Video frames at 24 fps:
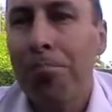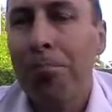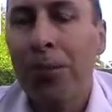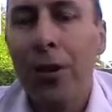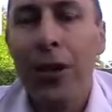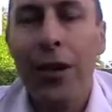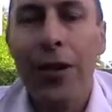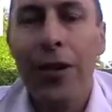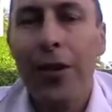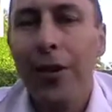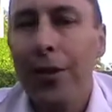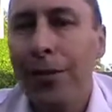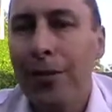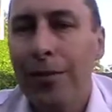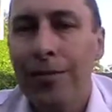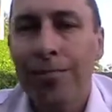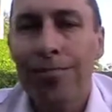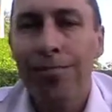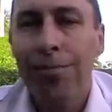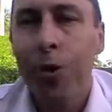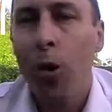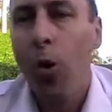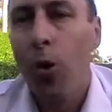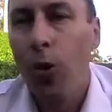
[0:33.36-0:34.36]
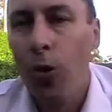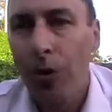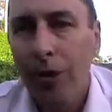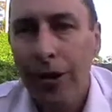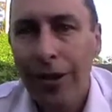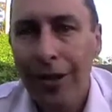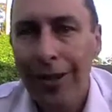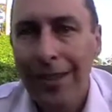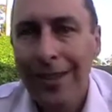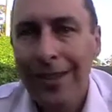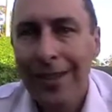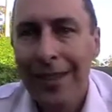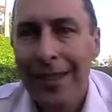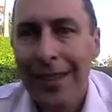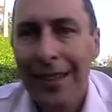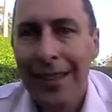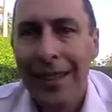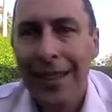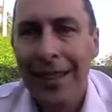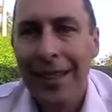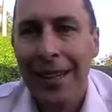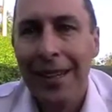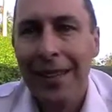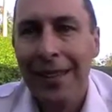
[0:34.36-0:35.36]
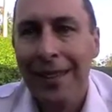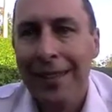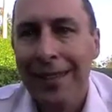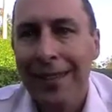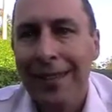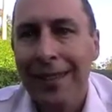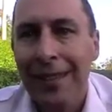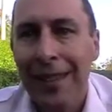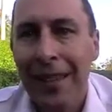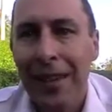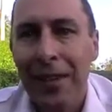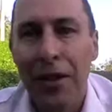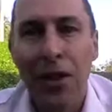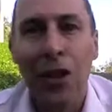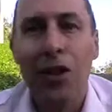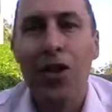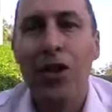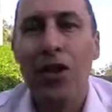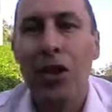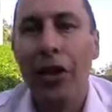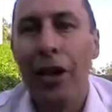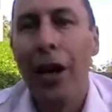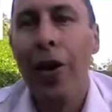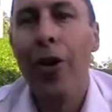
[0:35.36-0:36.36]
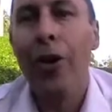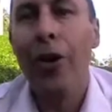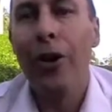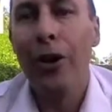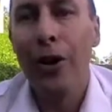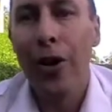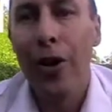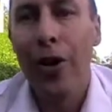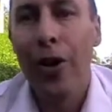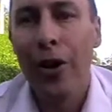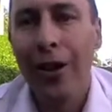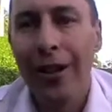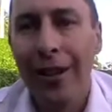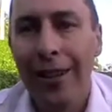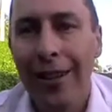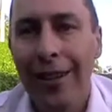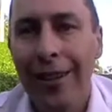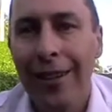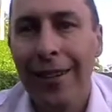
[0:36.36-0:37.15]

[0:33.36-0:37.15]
Peter, Paul, and the list could go on,